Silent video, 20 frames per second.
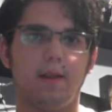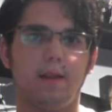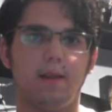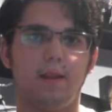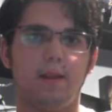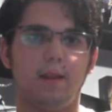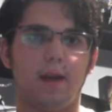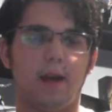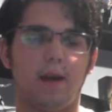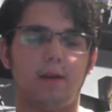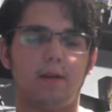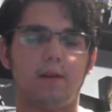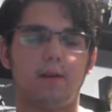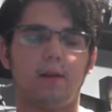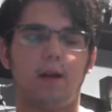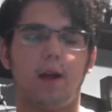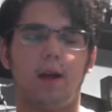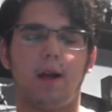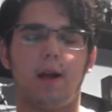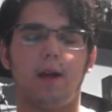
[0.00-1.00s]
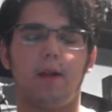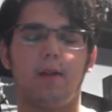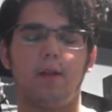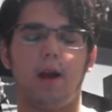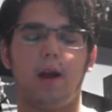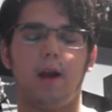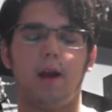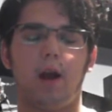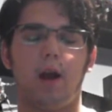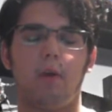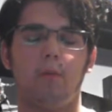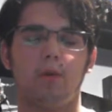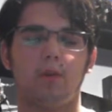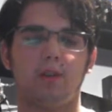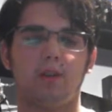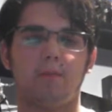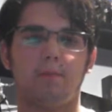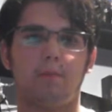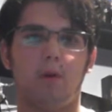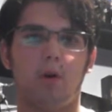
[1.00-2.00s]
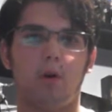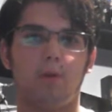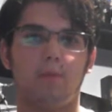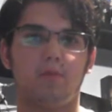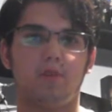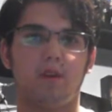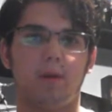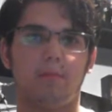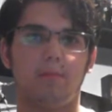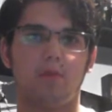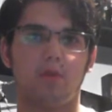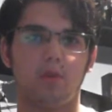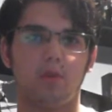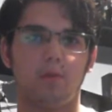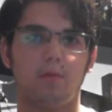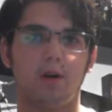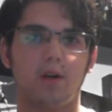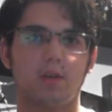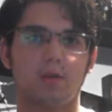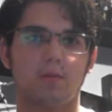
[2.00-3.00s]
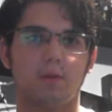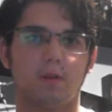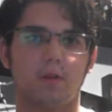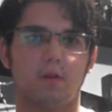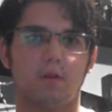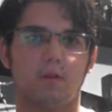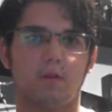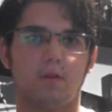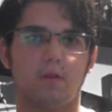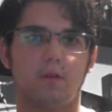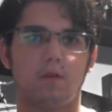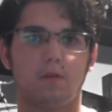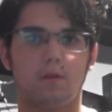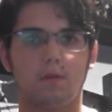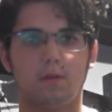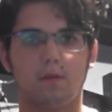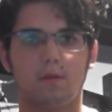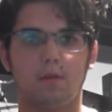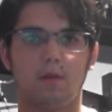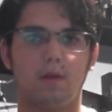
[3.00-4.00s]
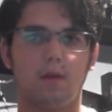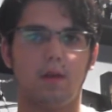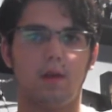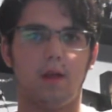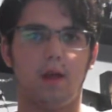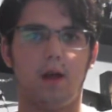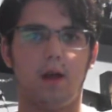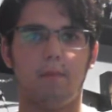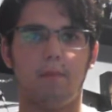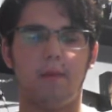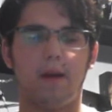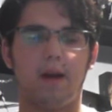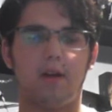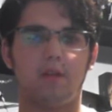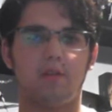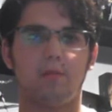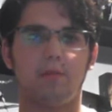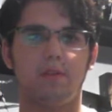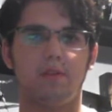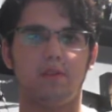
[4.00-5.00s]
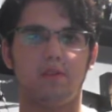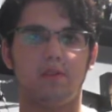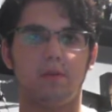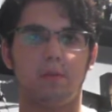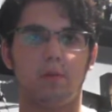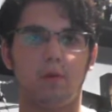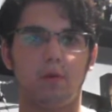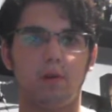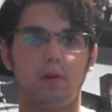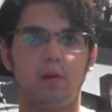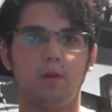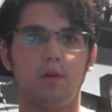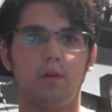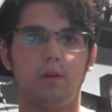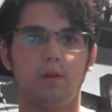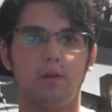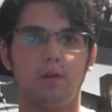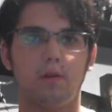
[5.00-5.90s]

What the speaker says: Yeah, I wouldn't give my hopes up too much because I'm bound to be disappointed.